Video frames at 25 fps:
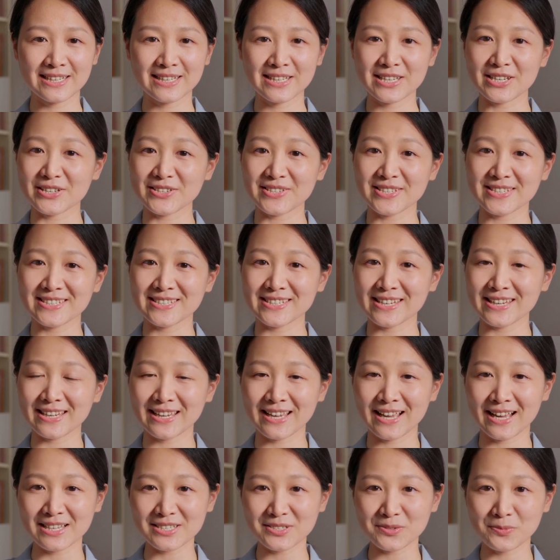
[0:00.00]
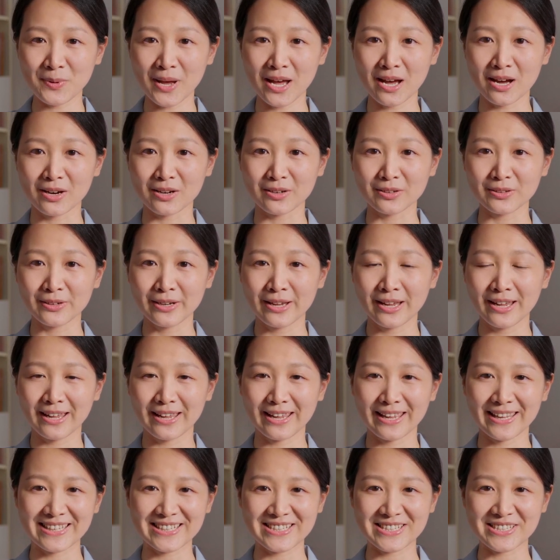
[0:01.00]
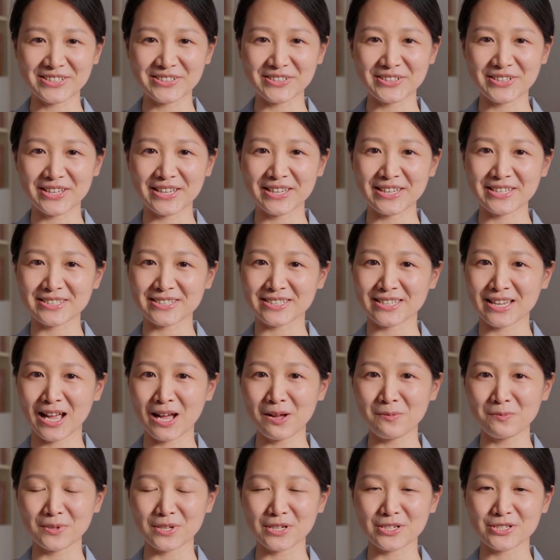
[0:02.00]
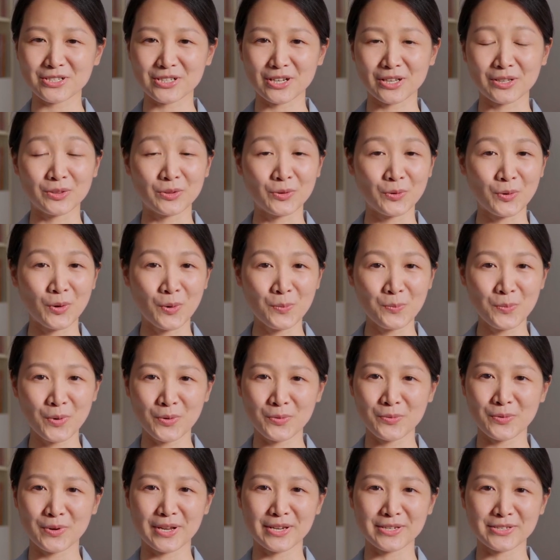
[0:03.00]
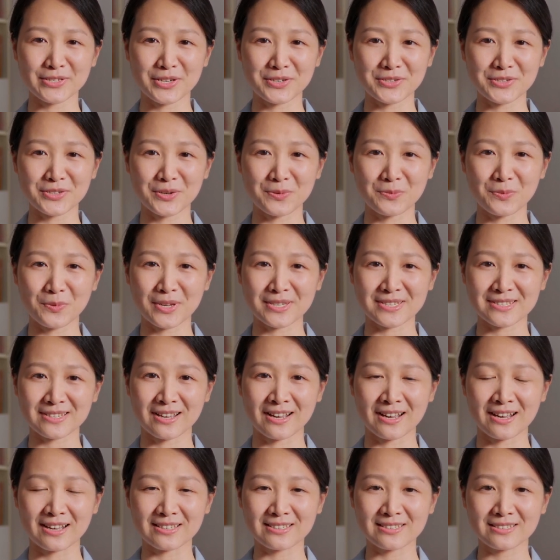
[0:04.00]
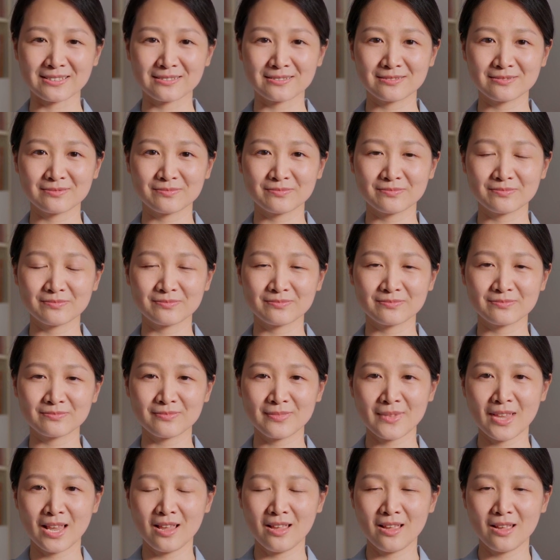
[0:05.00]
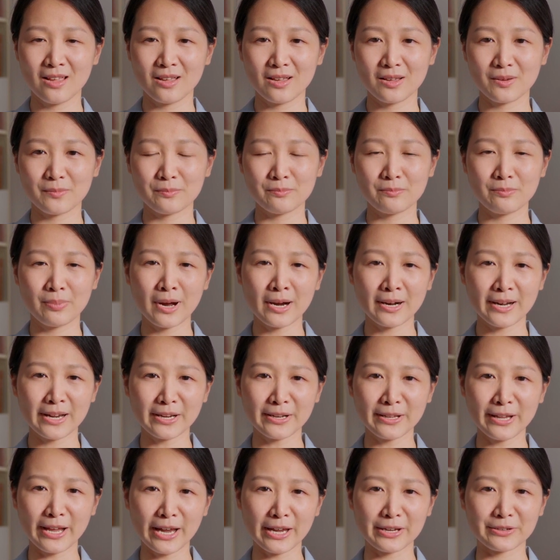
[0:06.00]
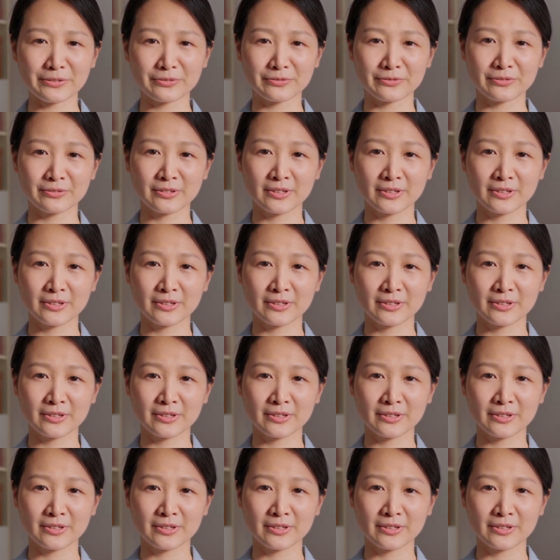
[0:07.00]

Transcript: to seek God's will, and to establish a normal relationship with God. But in life,